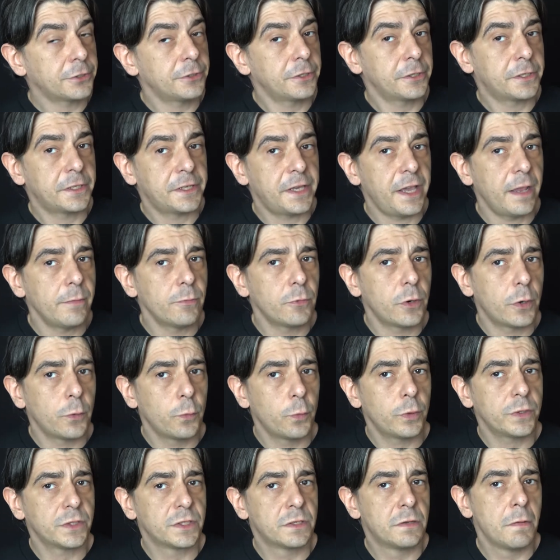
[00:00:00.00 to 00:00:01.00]
on a camera
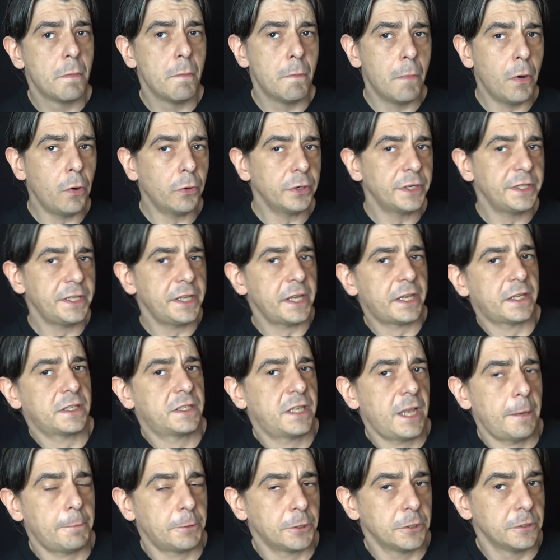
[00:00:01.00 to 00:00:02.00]
was more the
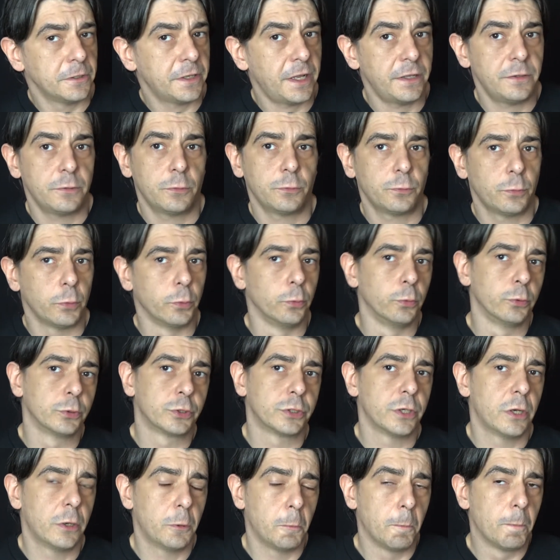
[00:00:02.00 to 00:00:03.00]
exception than the rule,
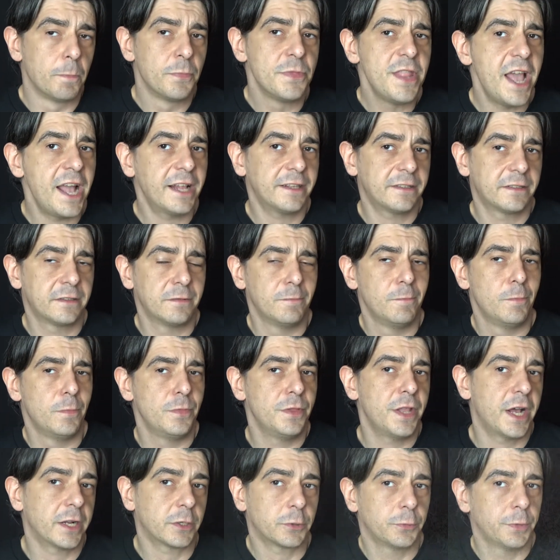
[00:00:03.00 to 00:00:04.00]
so that's
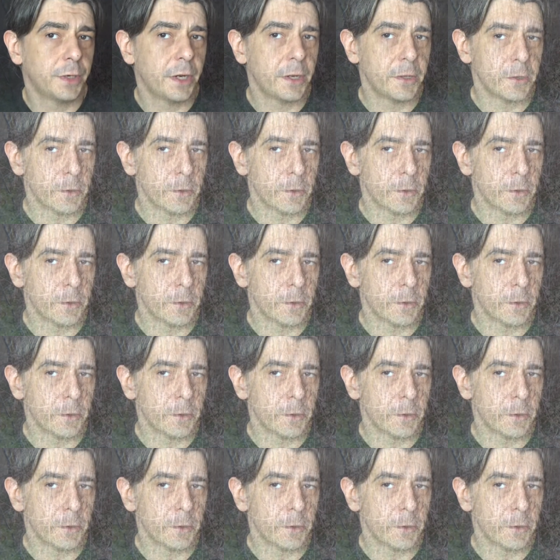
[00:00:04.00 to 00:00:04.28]
not really